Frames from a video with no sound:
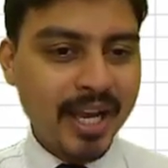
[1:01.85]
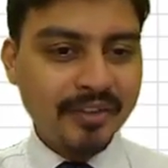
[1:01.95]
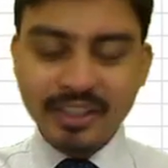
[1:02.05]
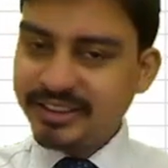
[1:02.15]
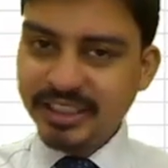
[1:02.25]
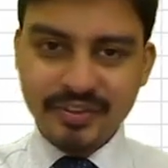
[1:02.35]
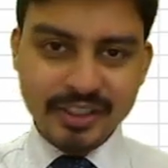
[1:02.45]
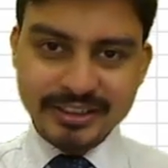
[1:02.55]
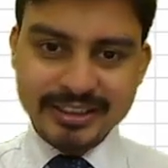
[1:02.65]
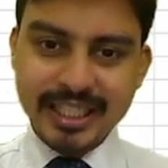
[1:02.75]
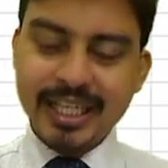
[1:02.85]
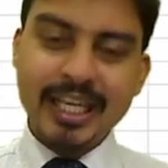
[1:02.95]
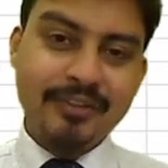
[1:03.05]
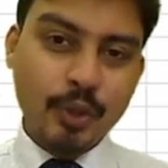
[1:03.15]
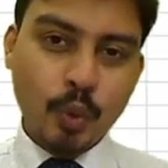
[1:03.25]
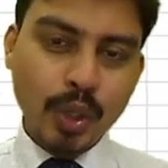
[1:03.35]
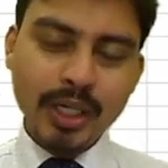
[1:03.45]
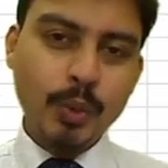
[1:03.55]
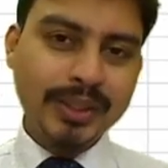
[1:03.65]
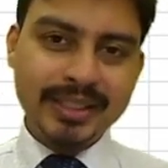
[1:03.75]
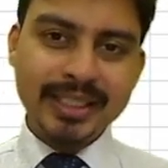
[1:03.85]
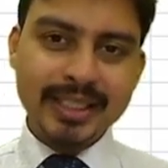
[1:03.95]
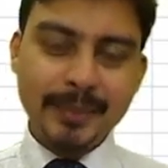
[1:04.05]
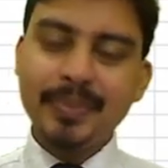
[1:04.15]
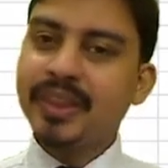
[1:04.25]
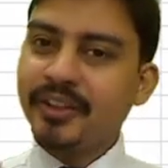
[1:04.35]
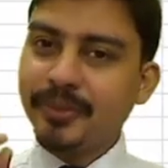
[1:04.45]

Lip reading: First things first, if you work with data, the